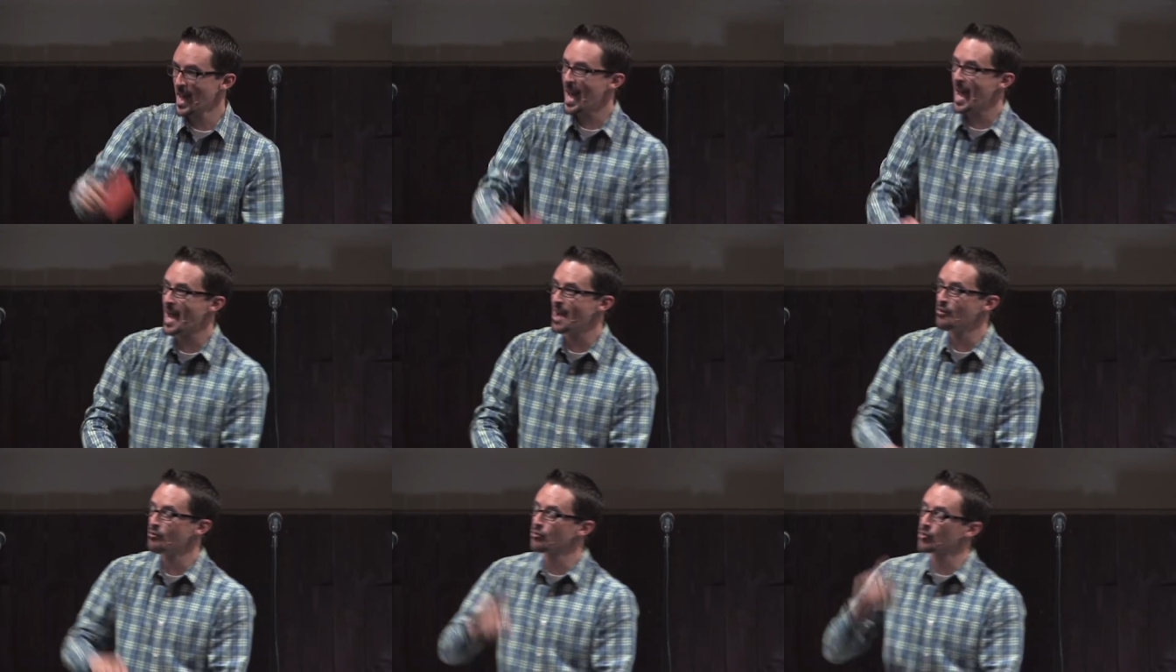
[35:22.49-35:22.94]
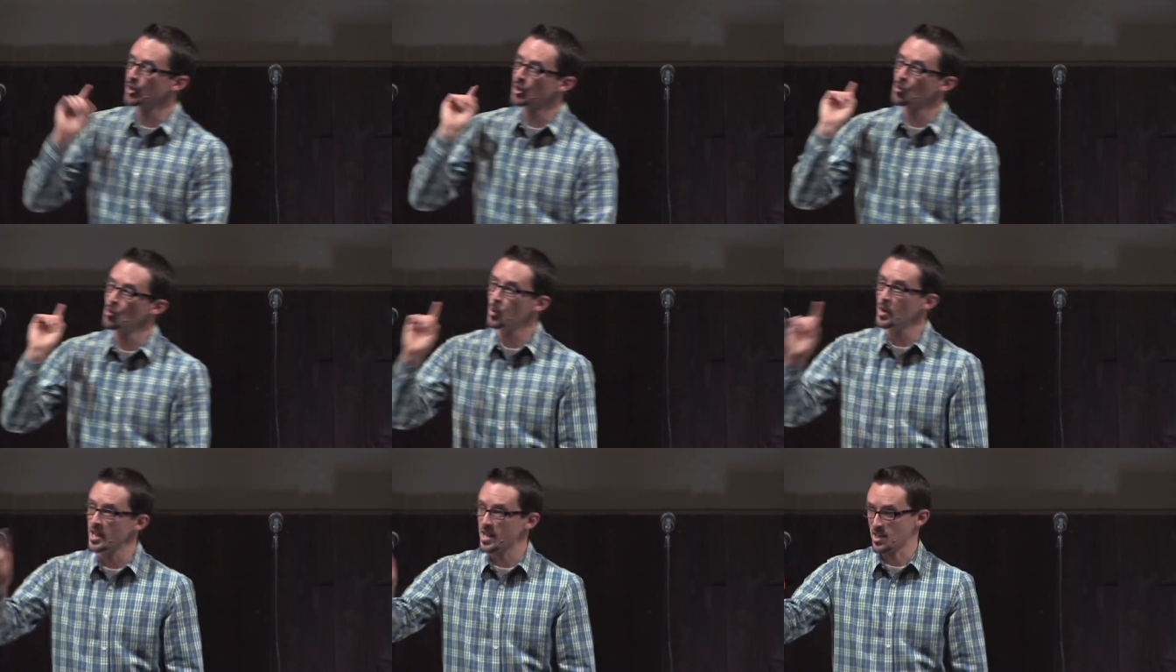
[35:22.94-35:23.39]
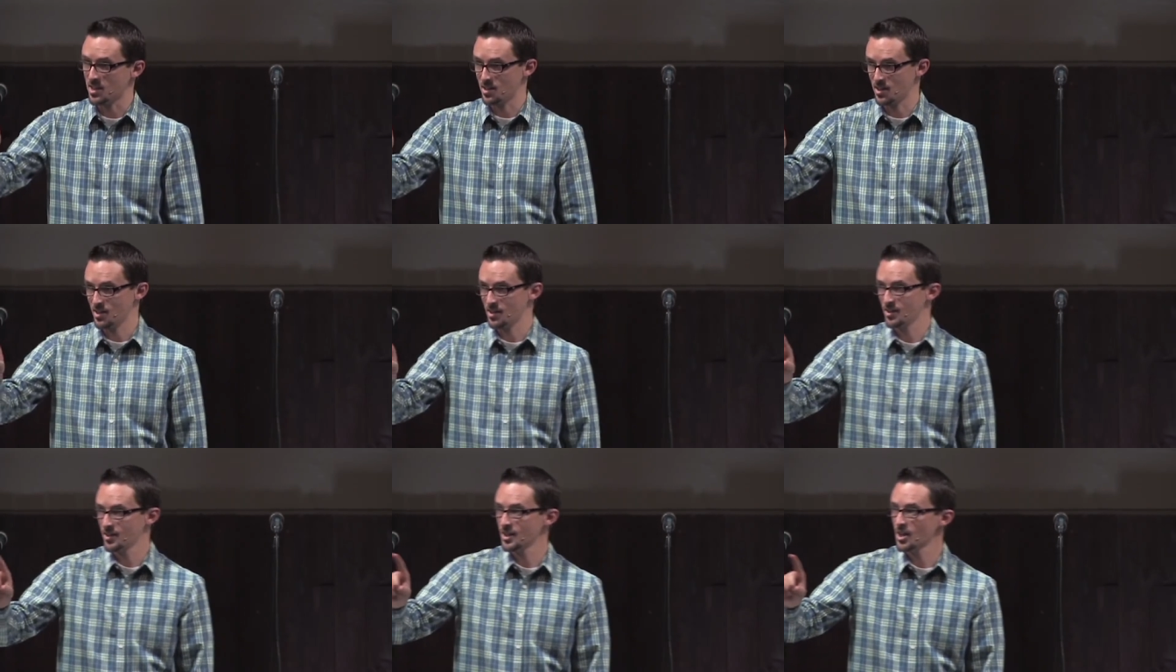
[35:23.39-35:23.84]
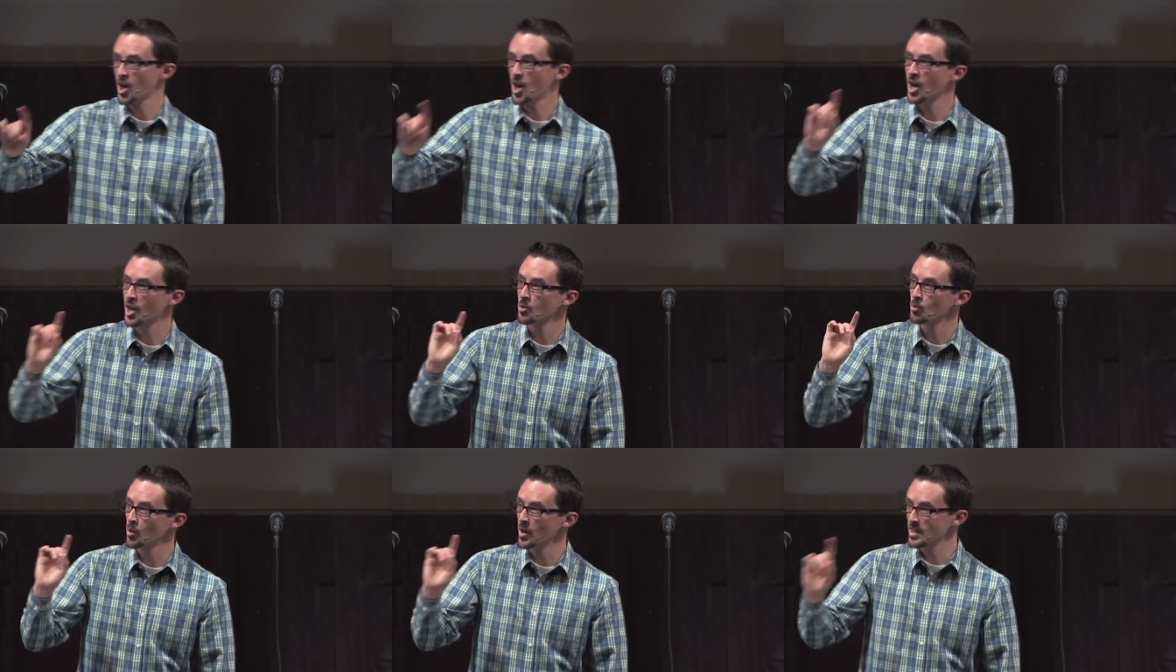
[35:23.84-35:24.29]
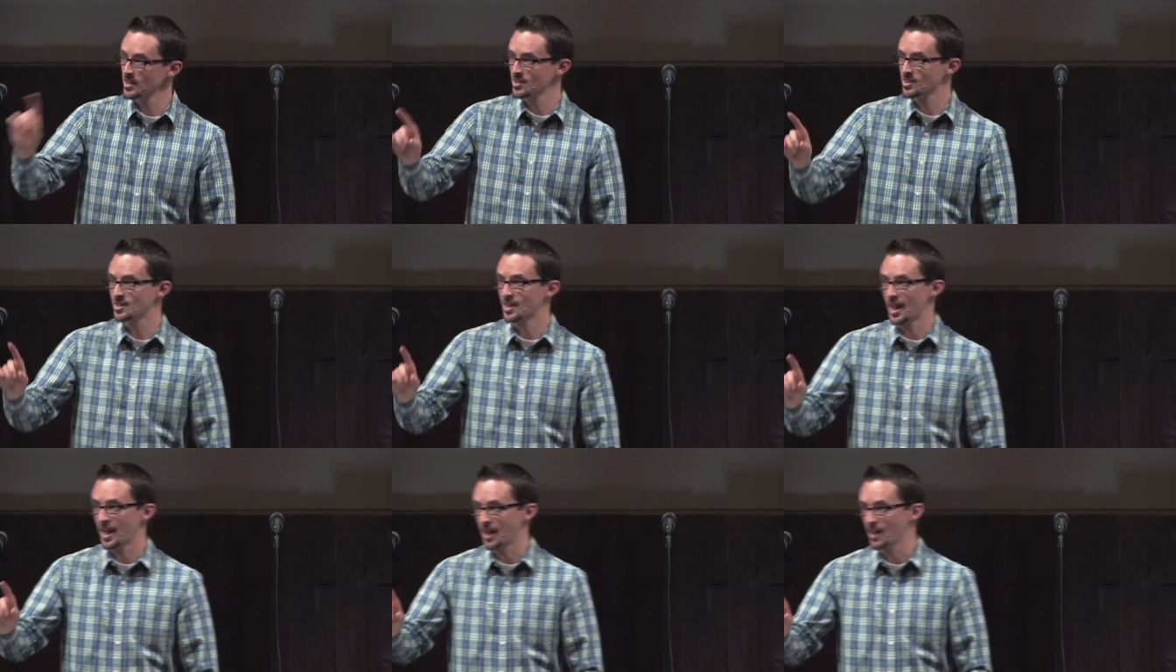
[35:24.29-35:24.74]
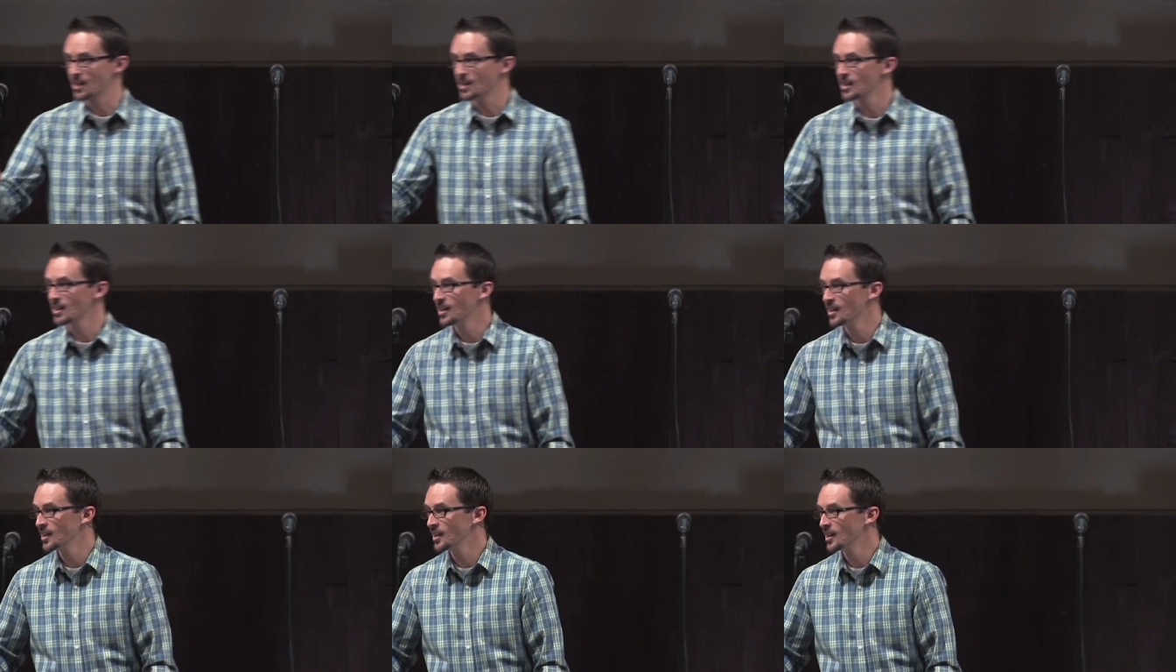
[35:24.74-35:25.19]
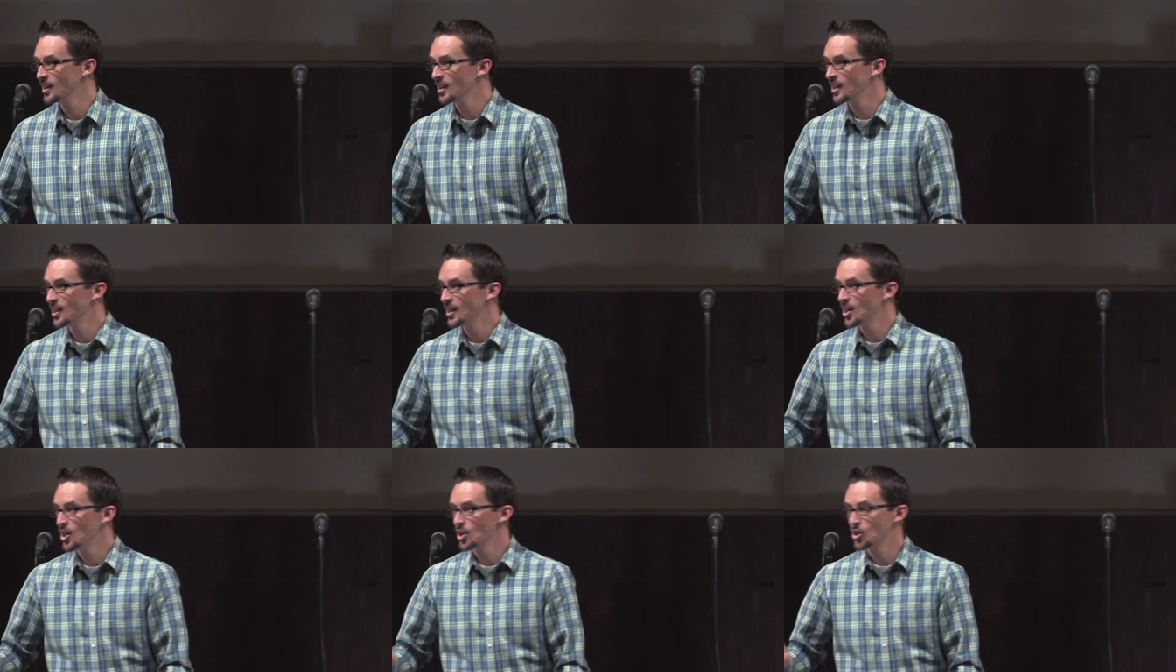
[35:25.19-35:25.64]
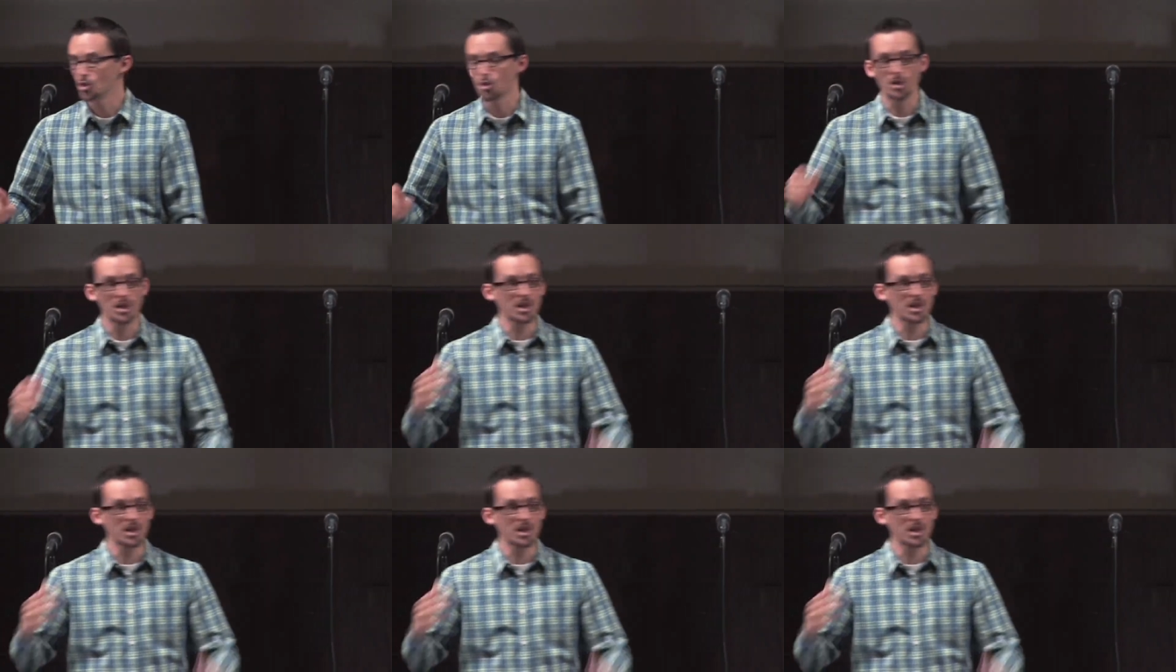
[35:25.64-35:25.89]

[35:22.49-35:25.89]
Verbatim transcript: Every week, on Wednesday, you'll